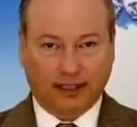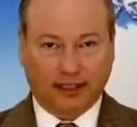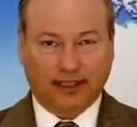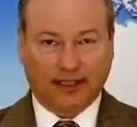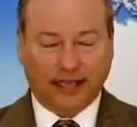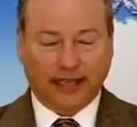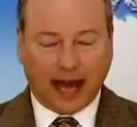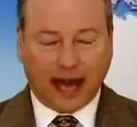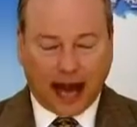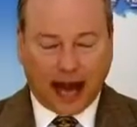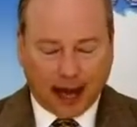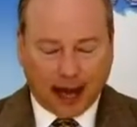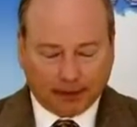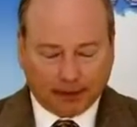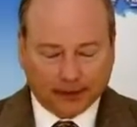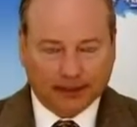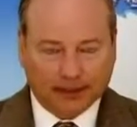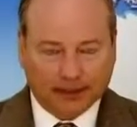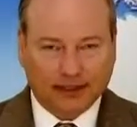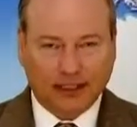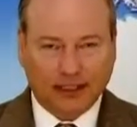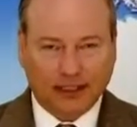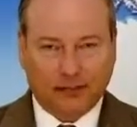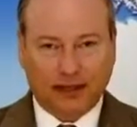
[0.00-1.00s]
in the
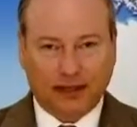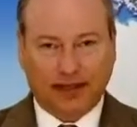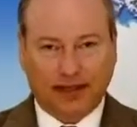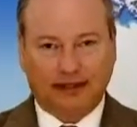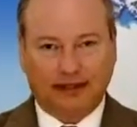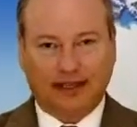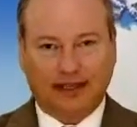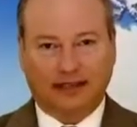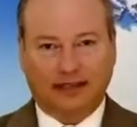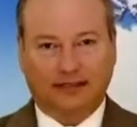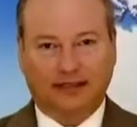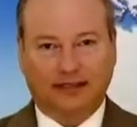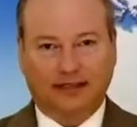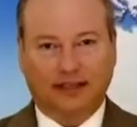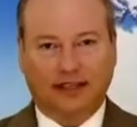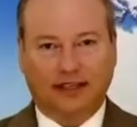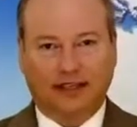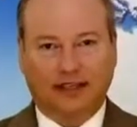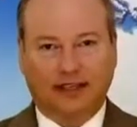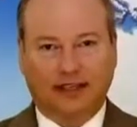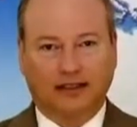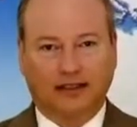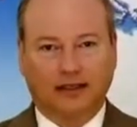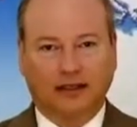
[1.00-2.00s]
absence of the meditative
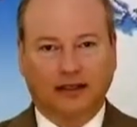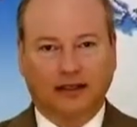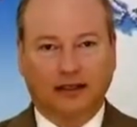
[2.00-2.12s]
state?